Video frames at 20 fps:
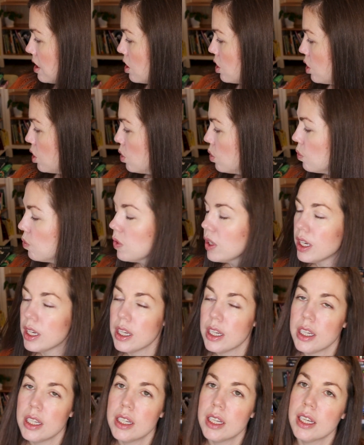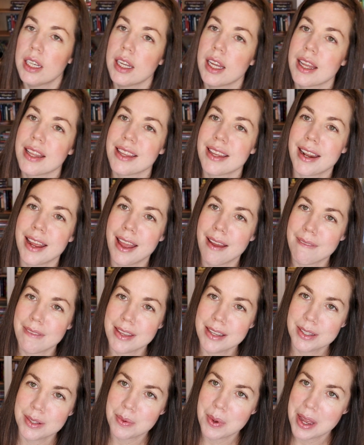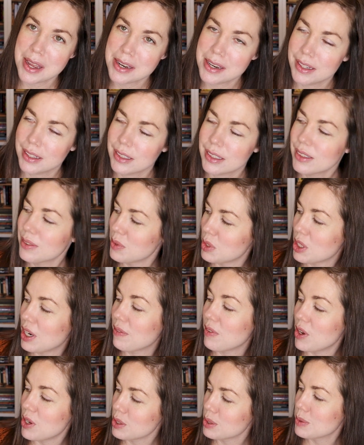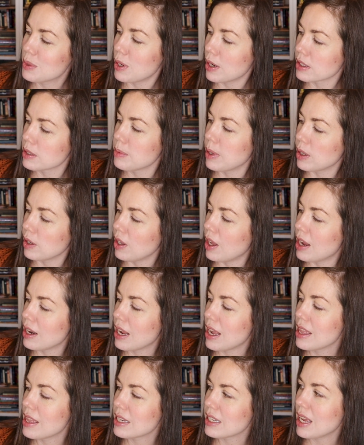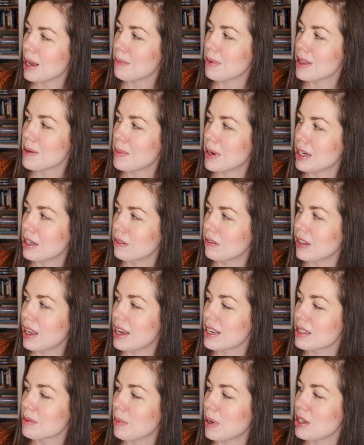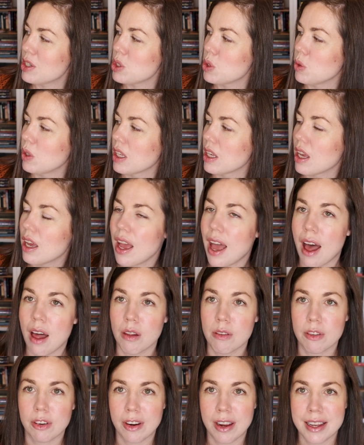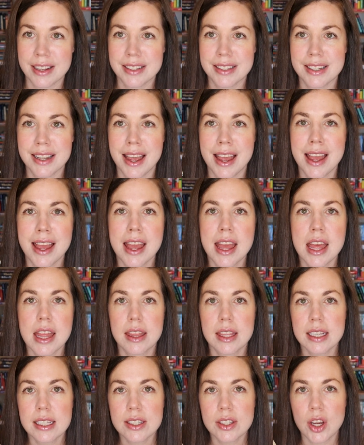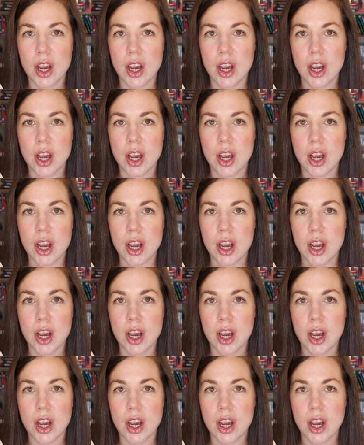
is to read. And then I have this one, which I've also talked about a lot, In the Time of the Butterflies by Julia Alvarez. This